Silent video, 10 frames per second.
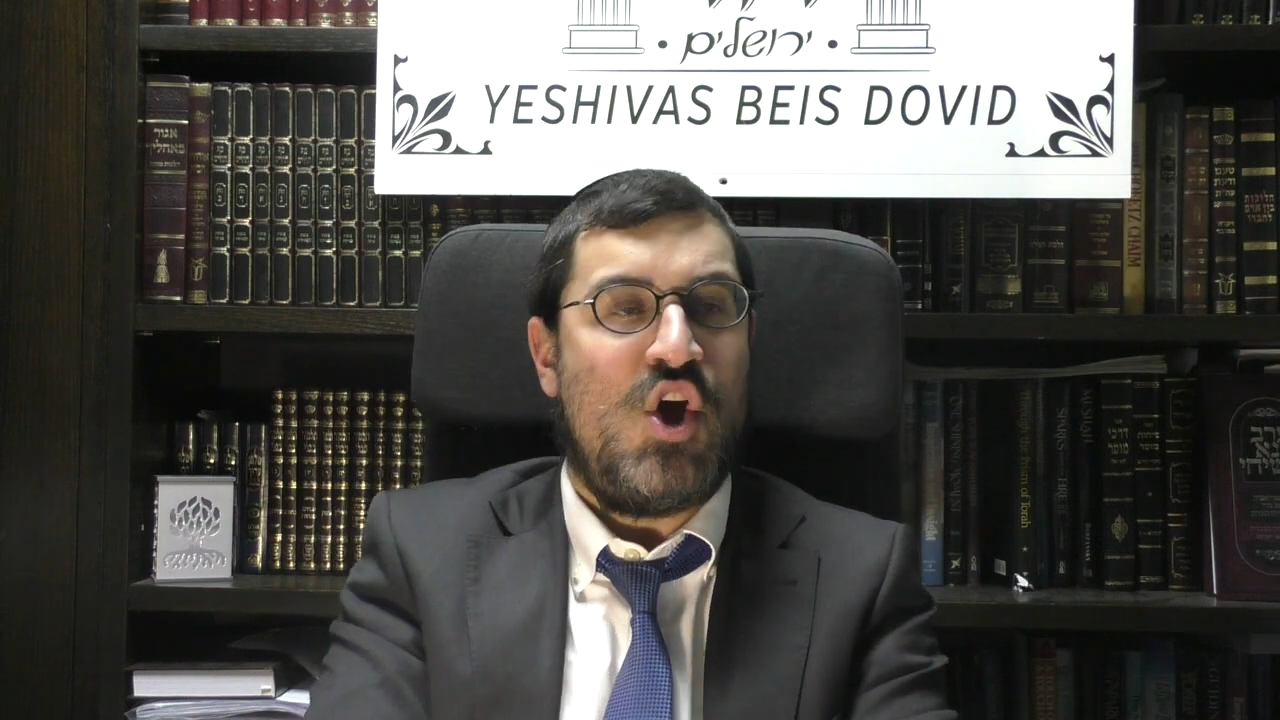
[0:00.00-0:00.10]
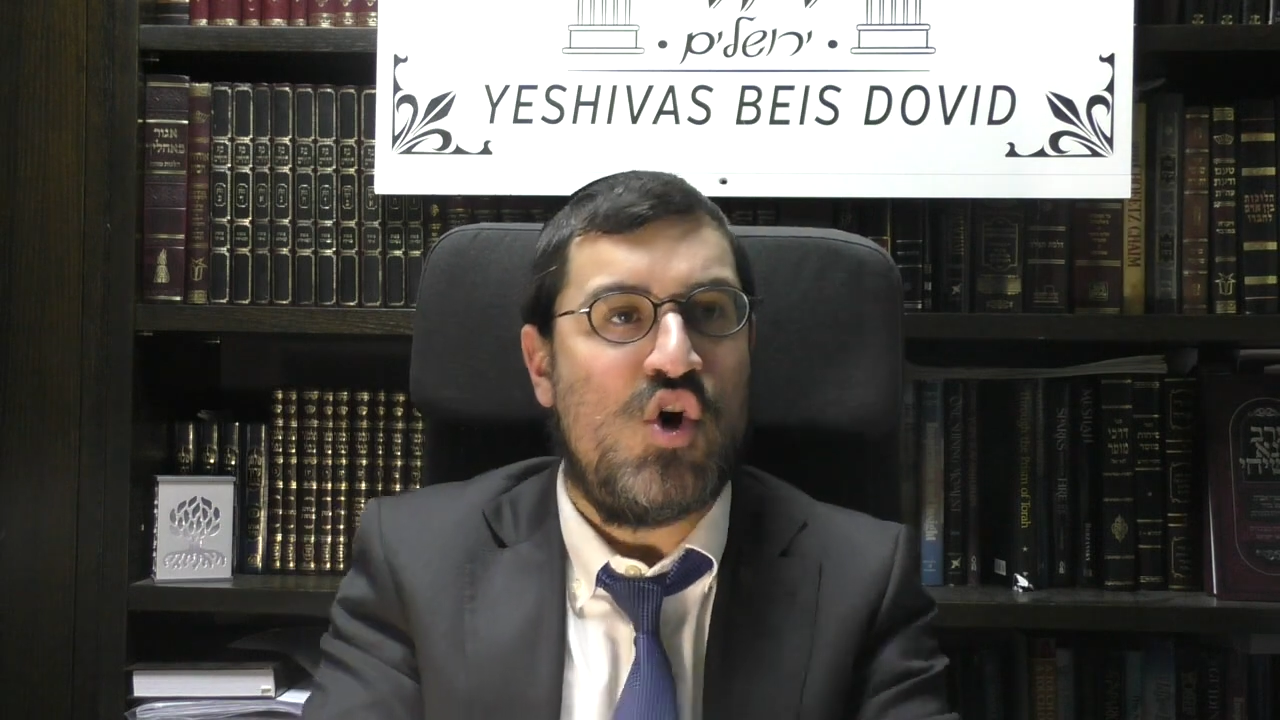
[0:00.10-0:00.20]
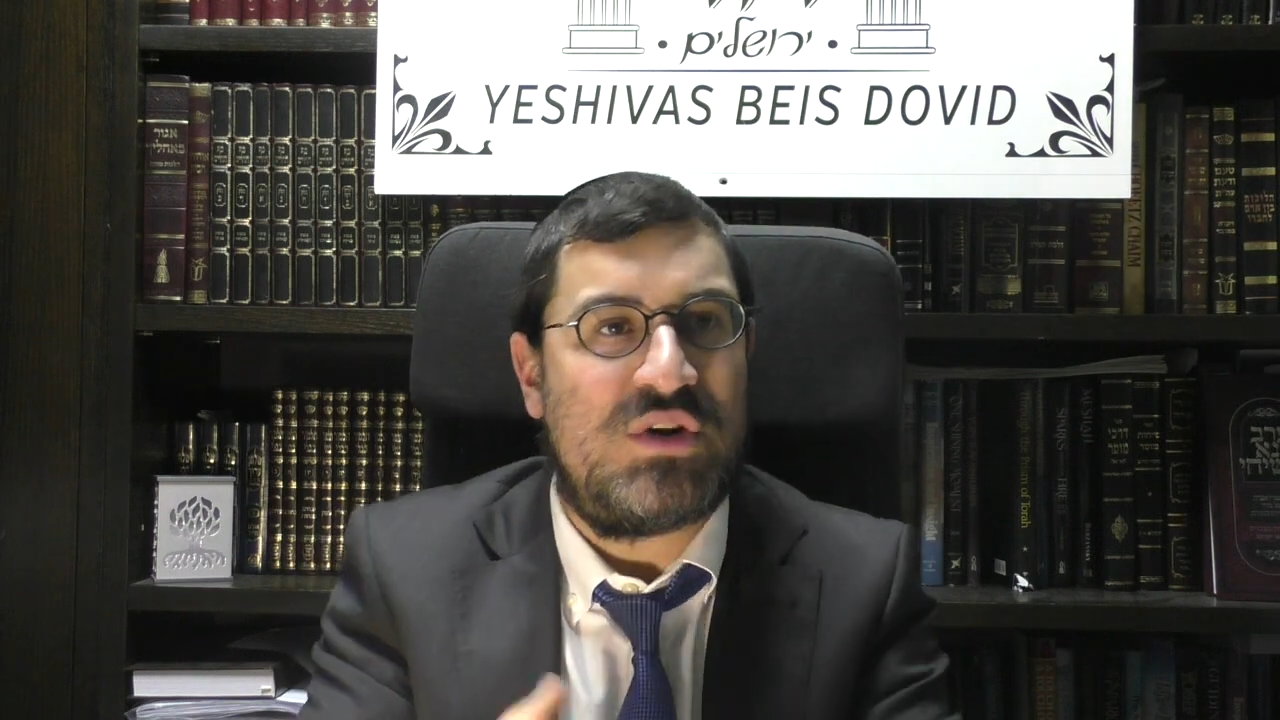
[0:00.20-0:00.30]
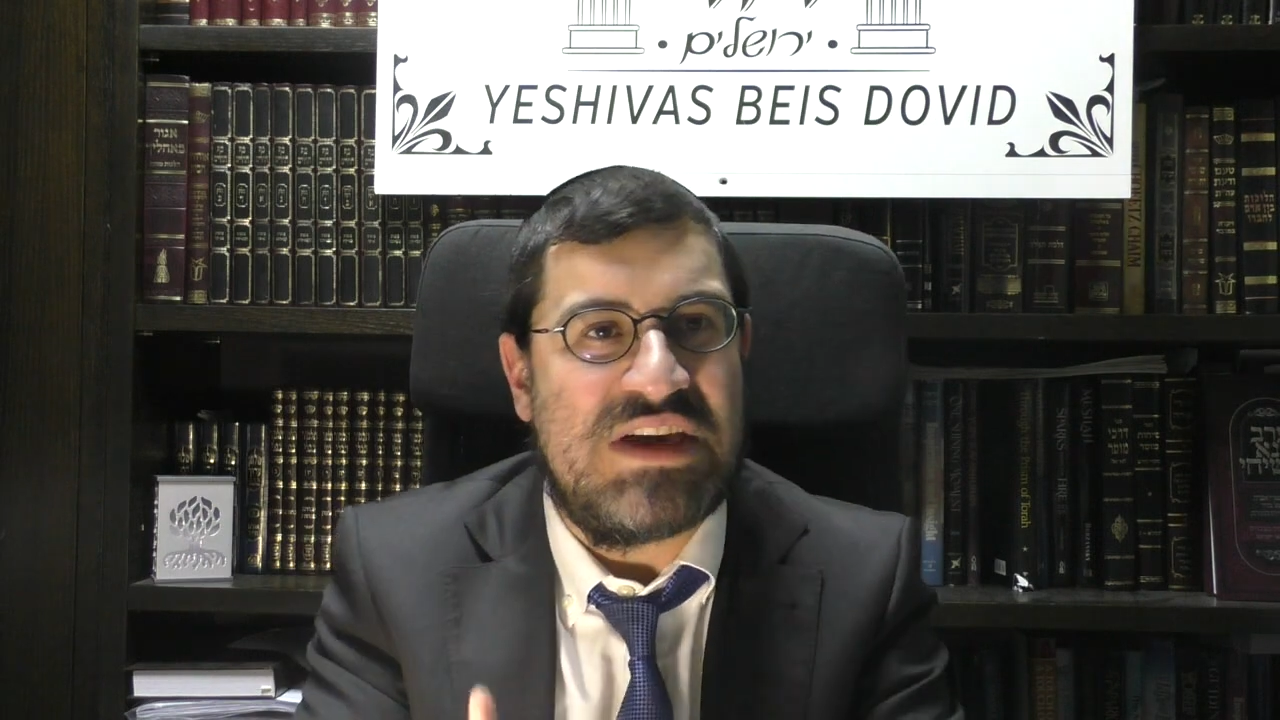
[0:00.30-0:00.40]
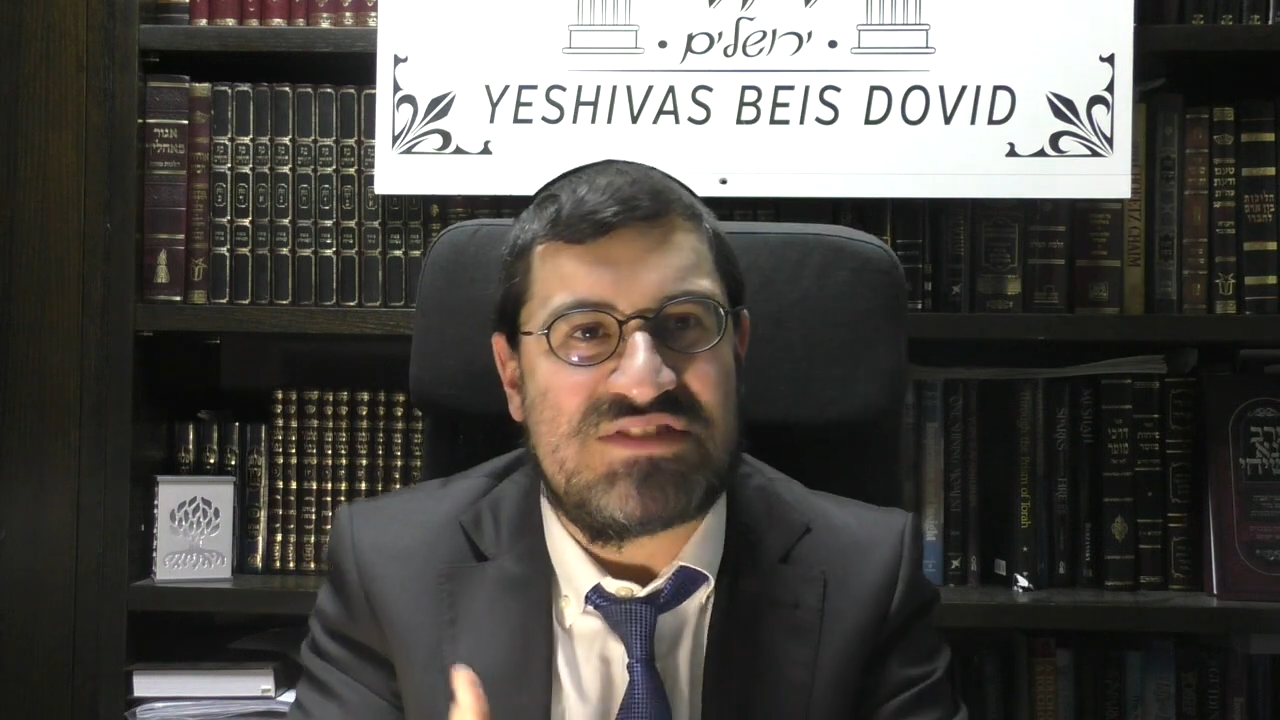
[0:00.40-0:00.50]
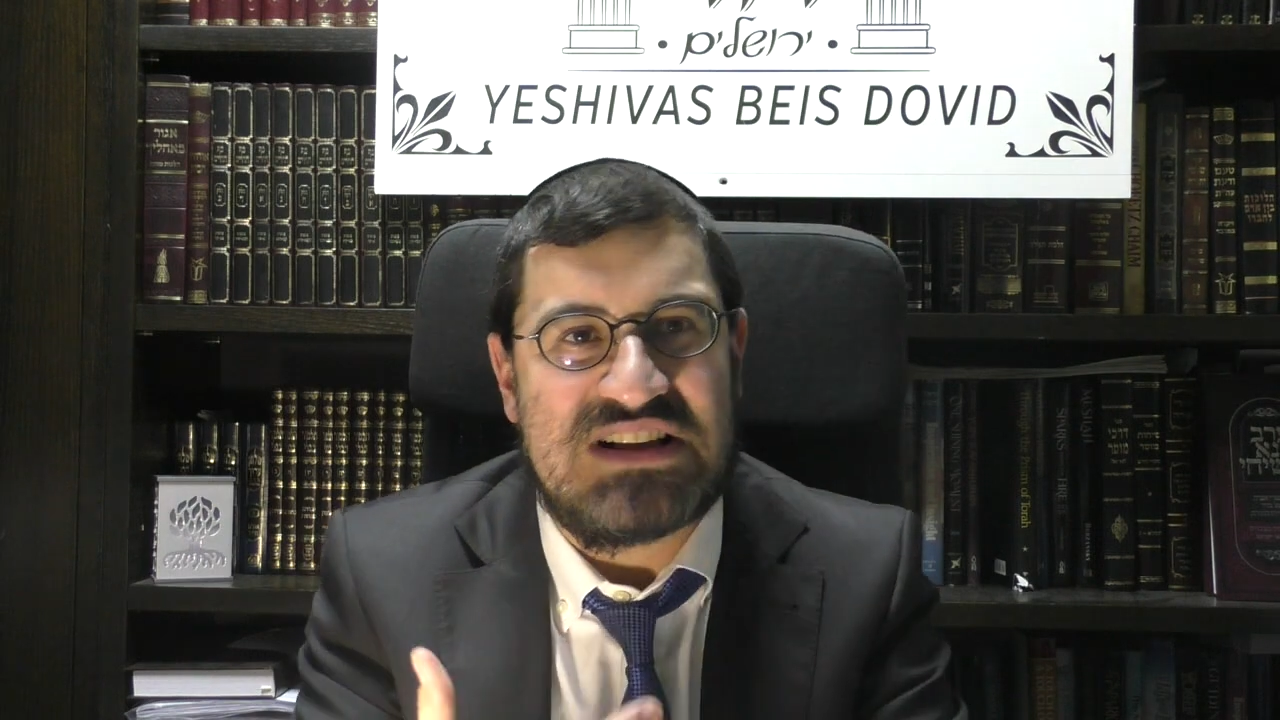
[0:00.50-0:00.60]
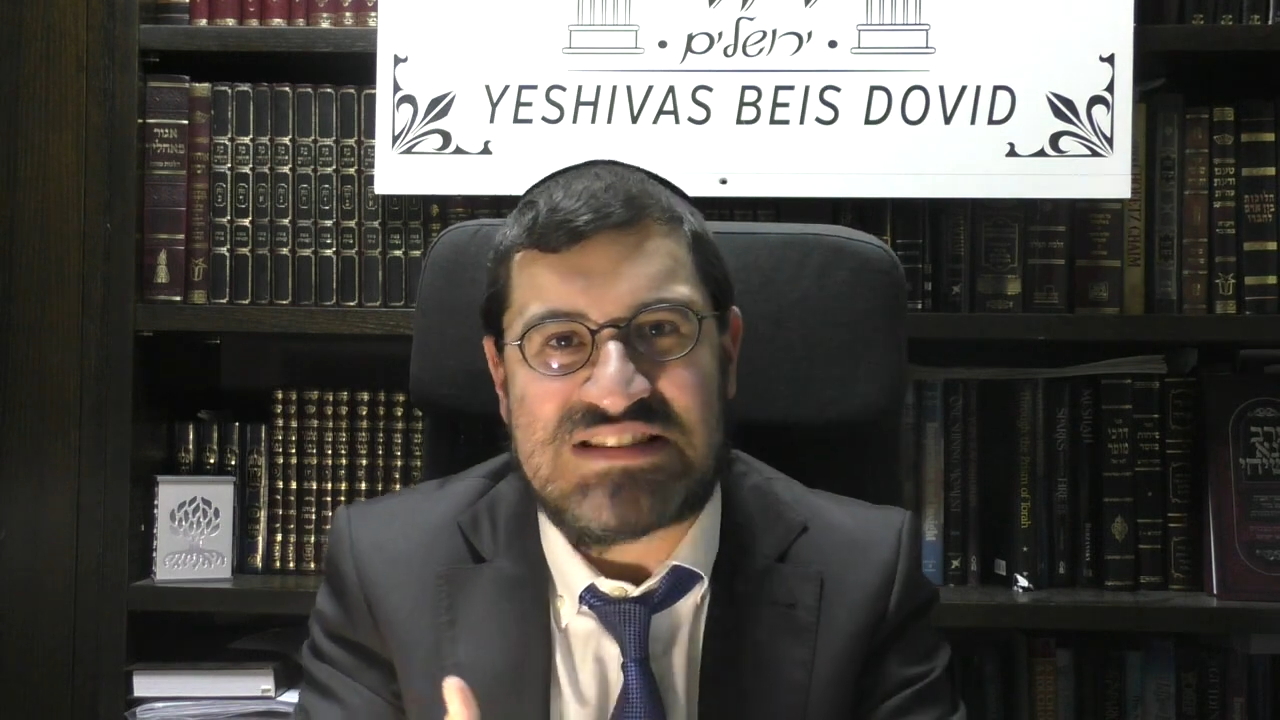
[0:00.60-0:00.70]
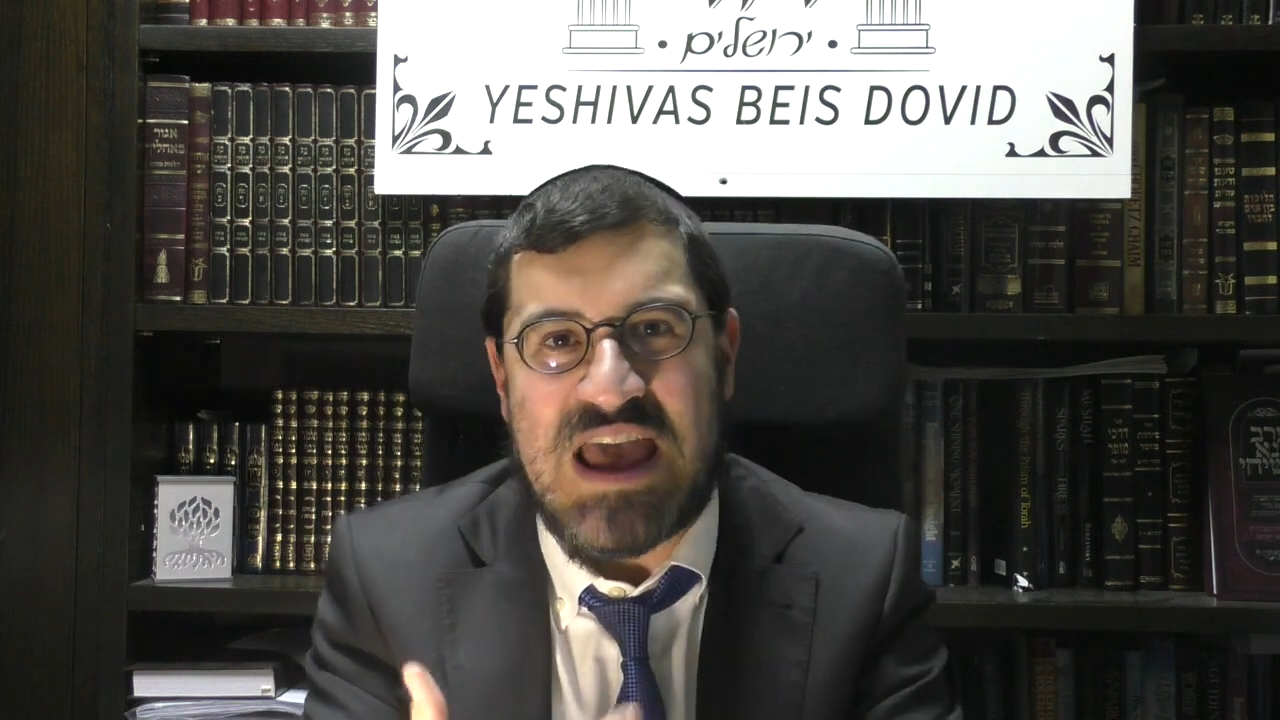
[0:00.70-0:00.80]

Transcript: who gives us